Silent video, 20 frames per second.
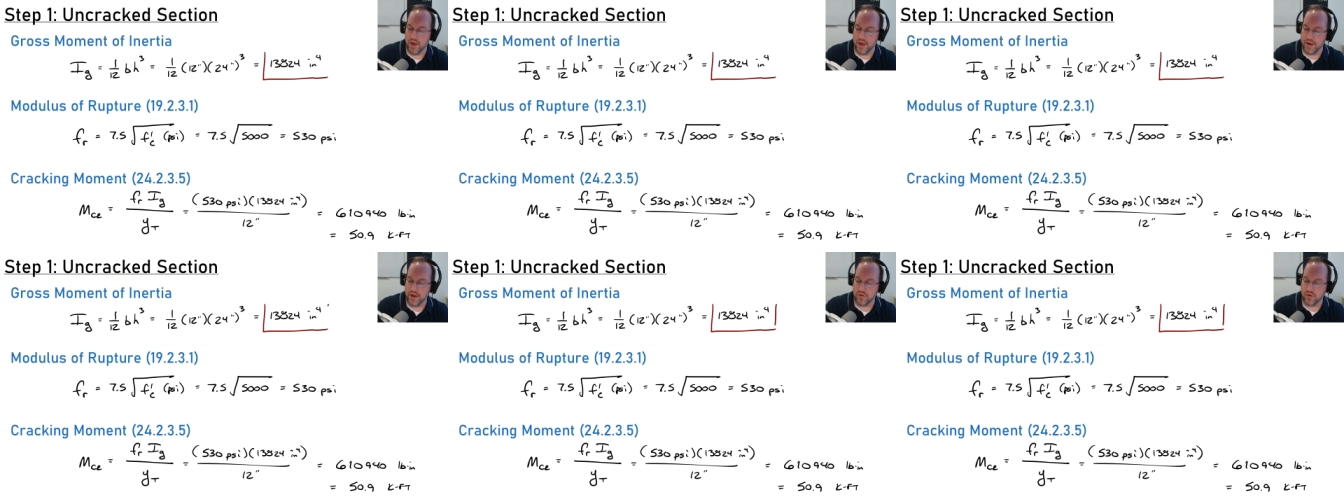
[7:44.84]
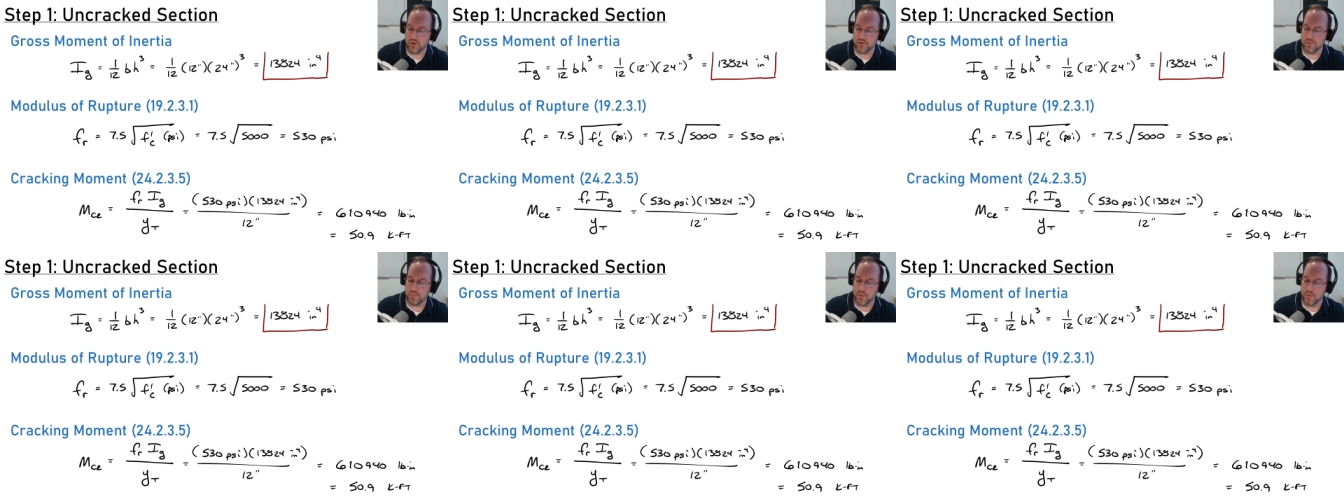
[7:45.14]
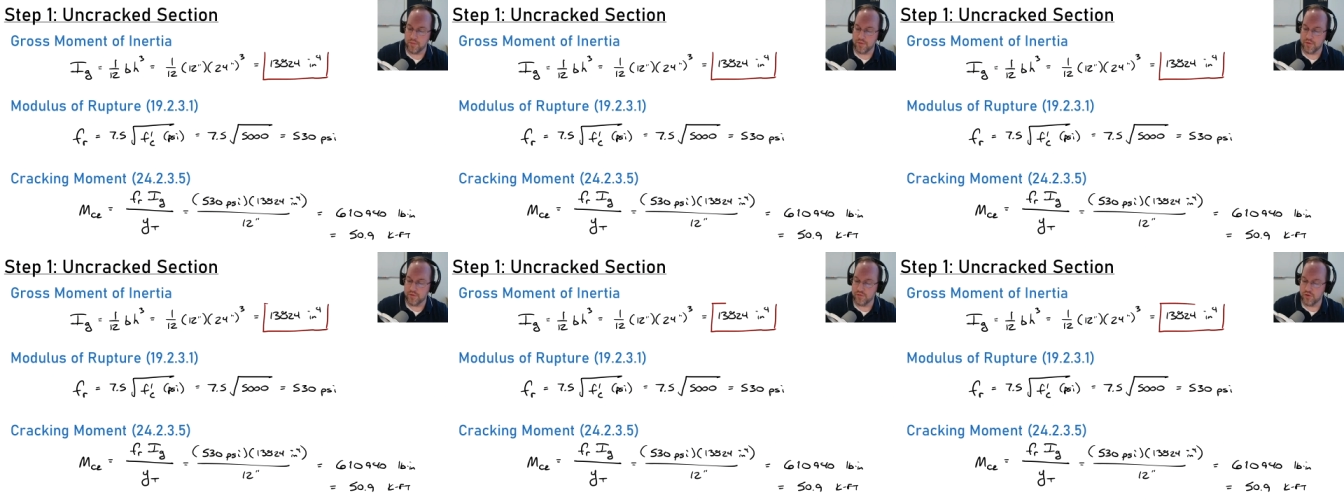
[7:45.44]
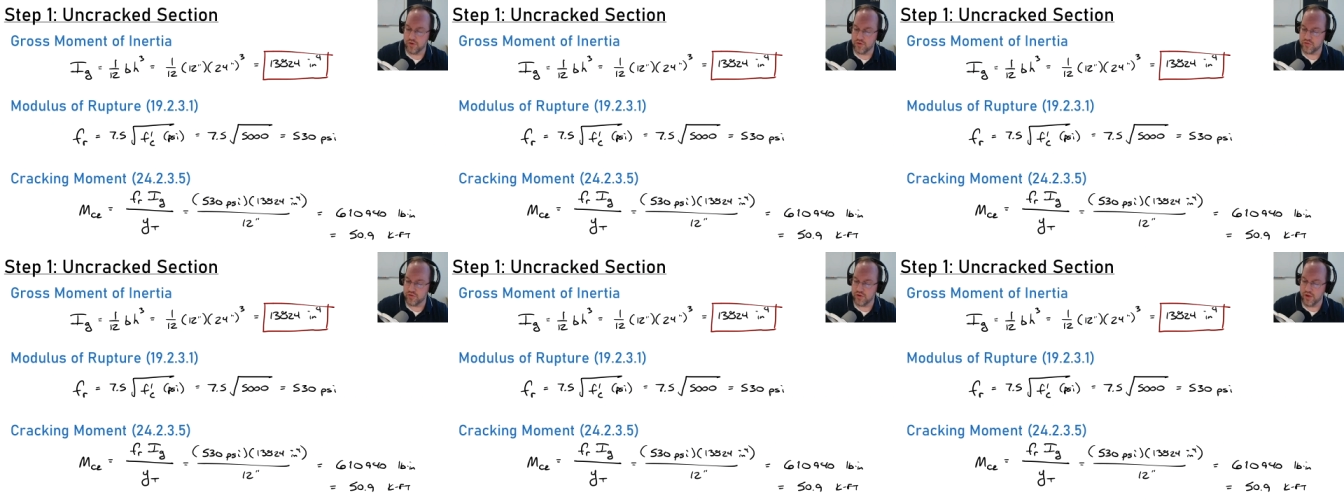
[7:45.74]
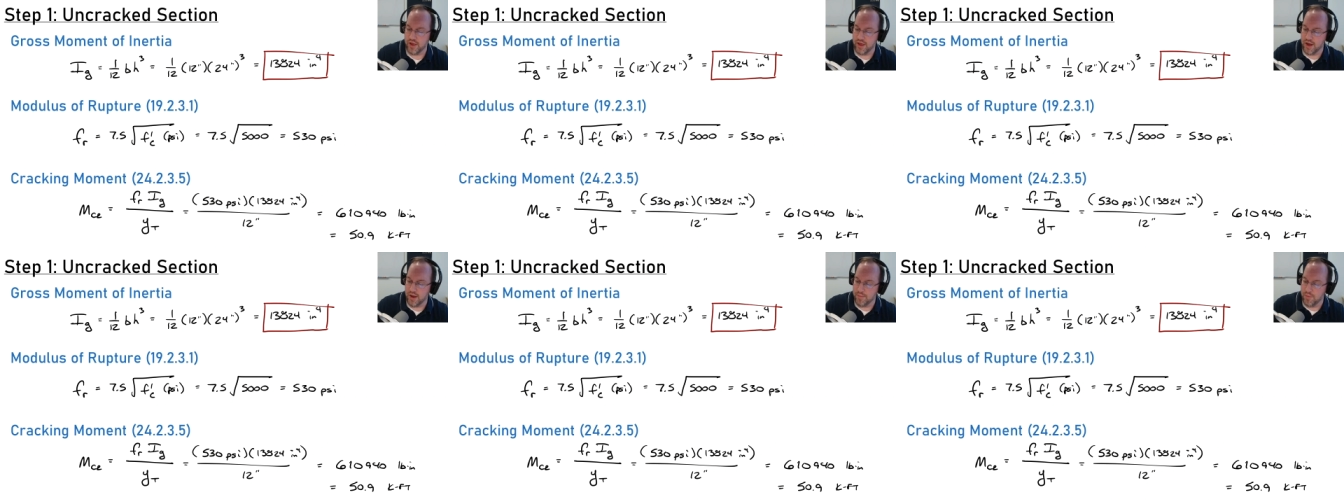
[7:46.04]
gross moment of
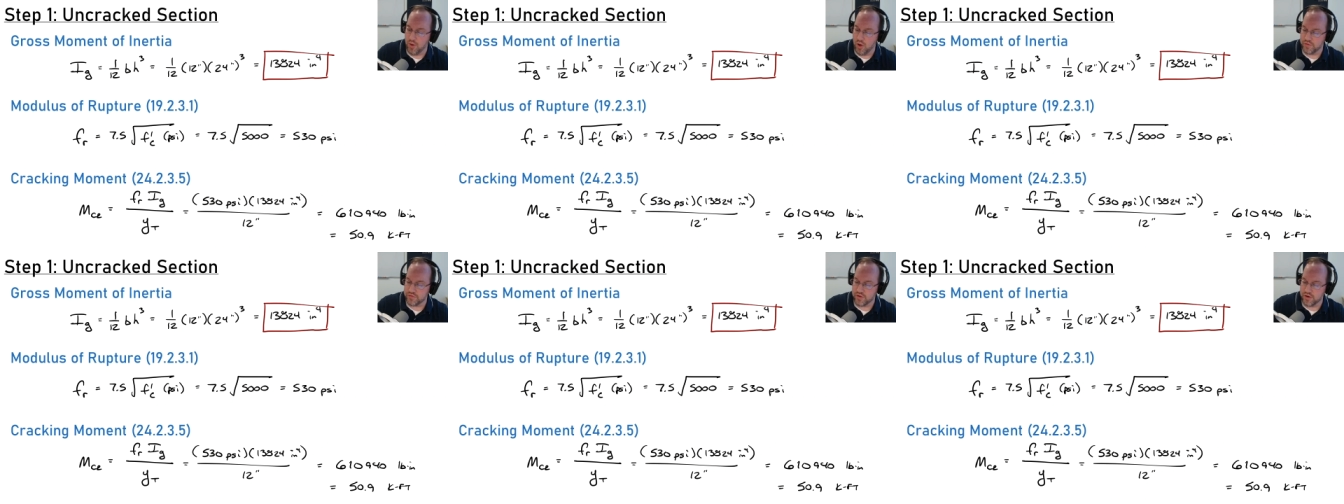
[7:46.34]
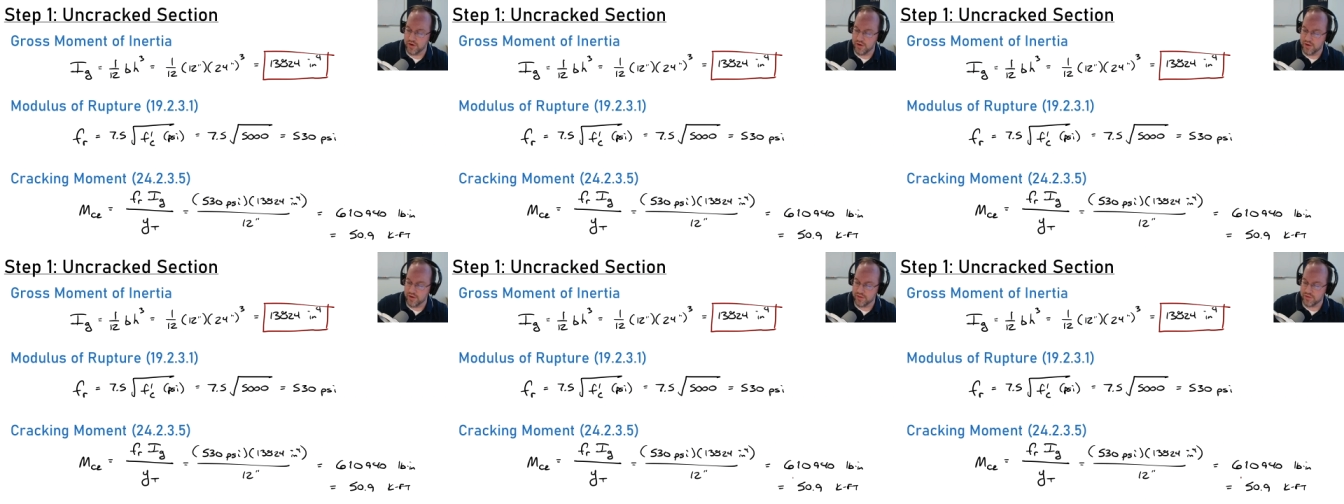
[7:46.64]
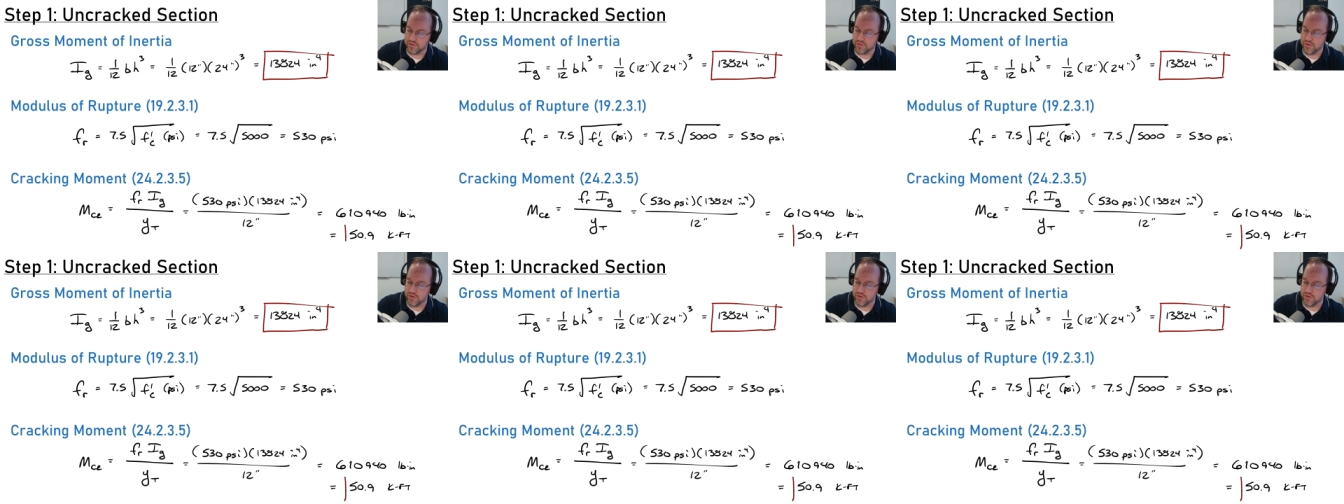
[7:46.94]
inertia, and I'm also going to need this